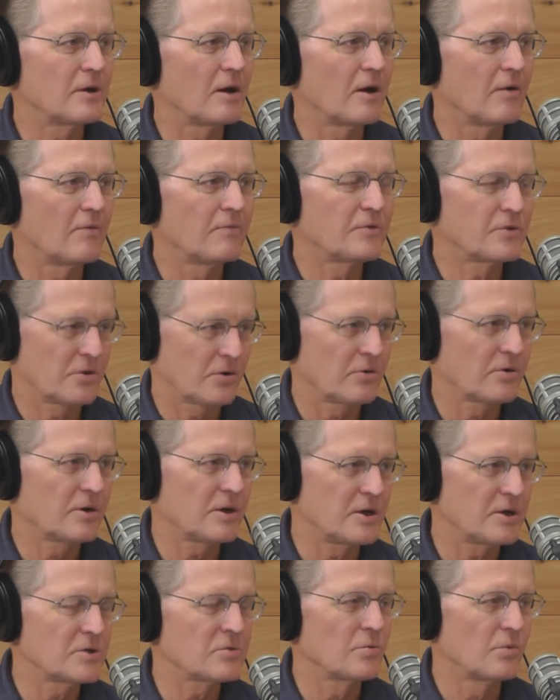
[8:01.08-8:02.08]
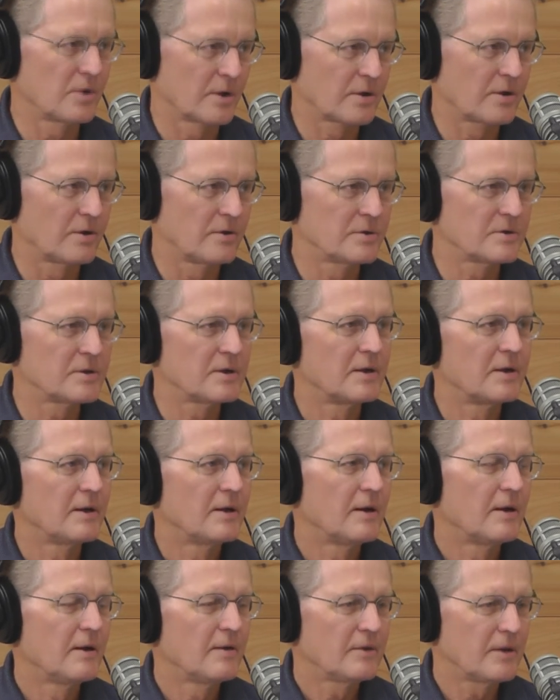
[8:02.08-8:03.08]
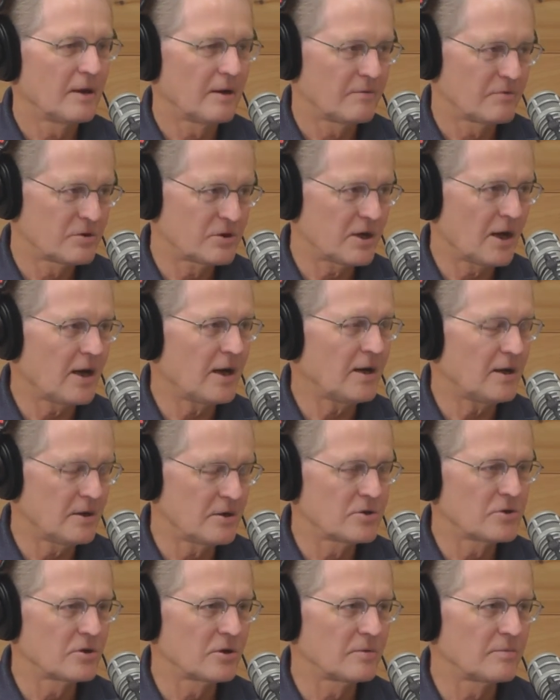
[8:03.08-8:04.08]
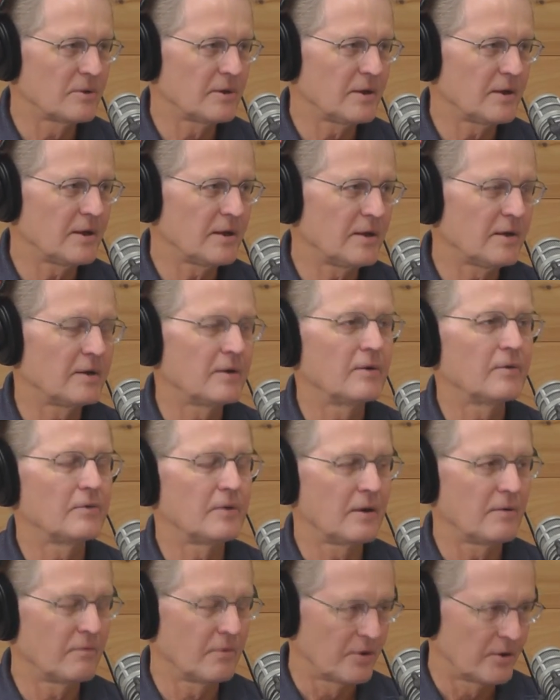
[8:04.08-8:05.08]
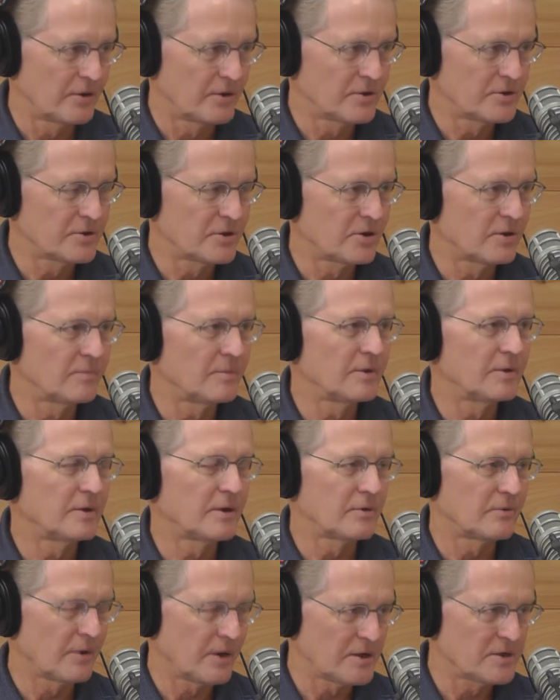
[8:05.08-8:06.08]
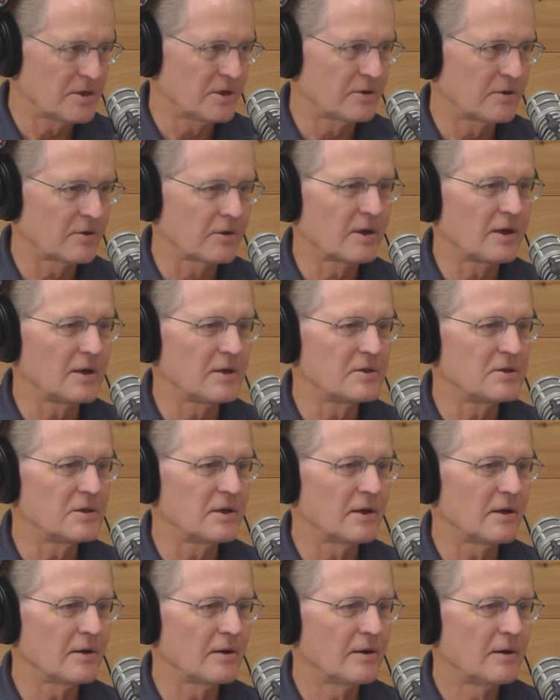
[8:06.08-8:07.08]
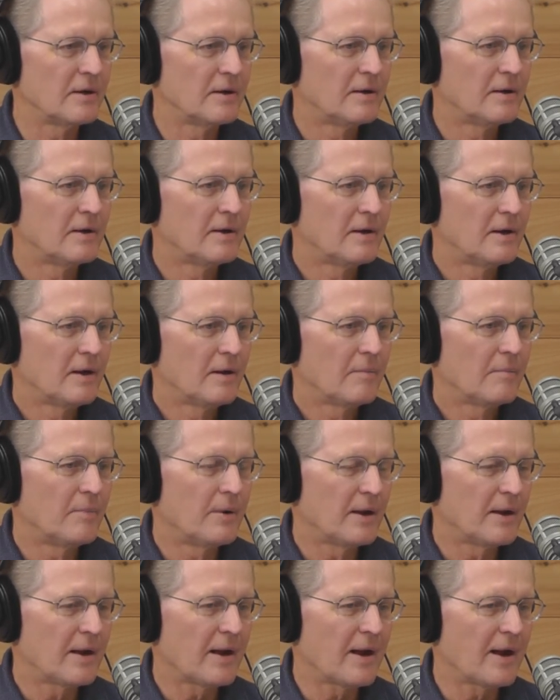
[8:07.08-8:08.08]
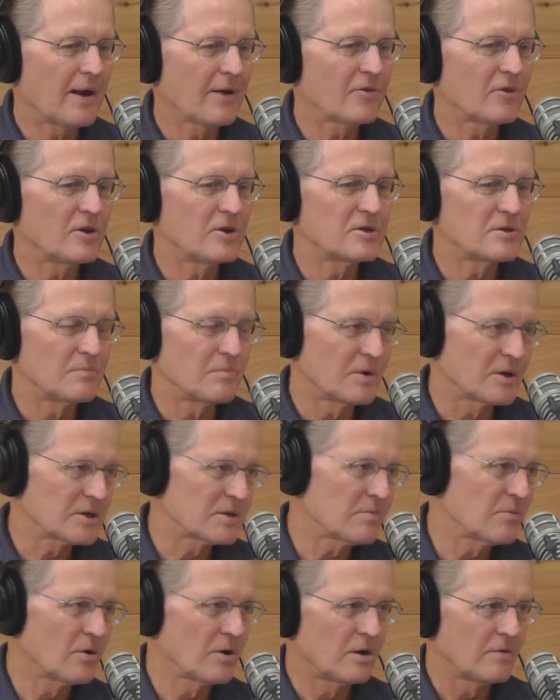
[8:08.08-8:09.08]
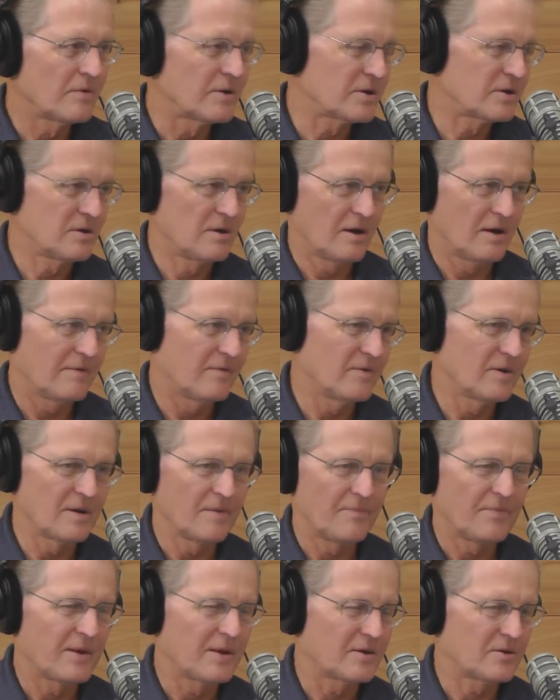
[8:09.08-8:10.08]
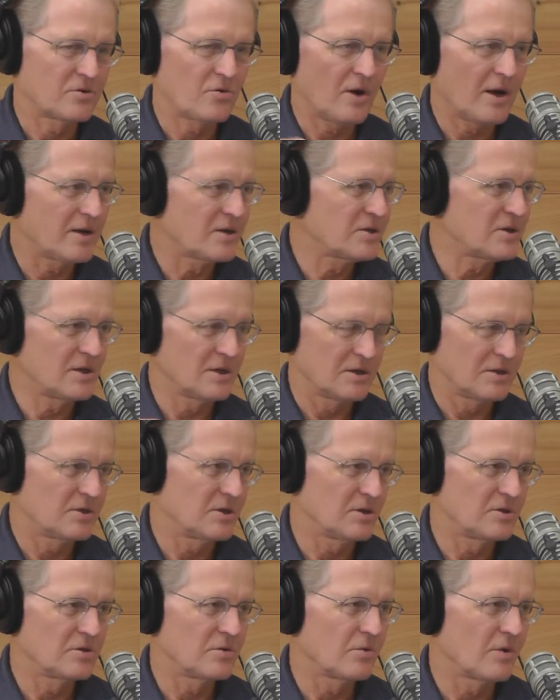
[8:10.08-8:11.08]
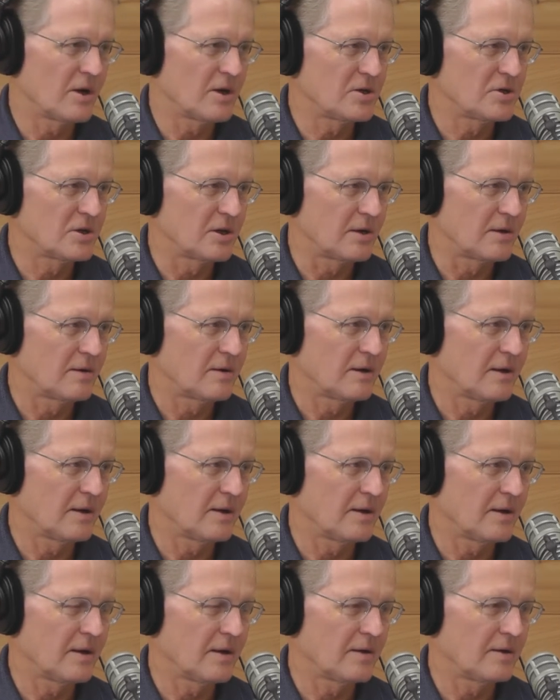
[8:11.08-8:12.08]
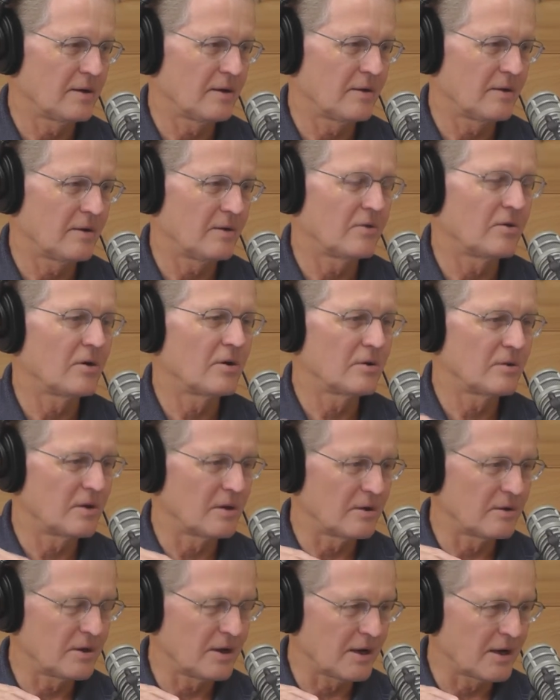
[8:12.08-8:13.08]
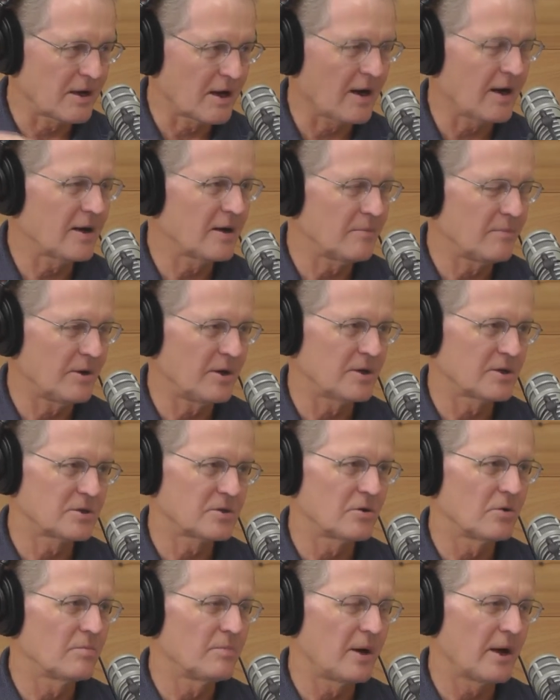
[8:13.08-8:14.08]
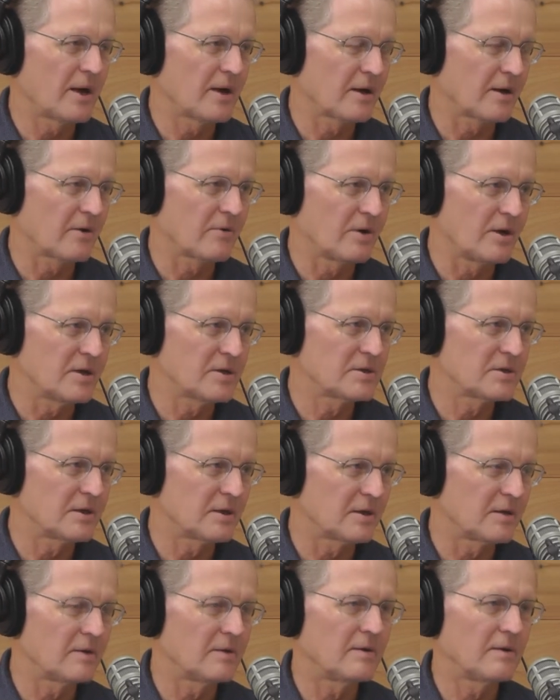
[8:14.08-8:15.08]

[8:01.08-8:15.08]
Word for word: of Turkish workers that have stayed in Germany. You know, they've learned German. They're raising their kids there. But Athens, much more of a of a, a transient situation, and and the, the the economy is so bad in Greece that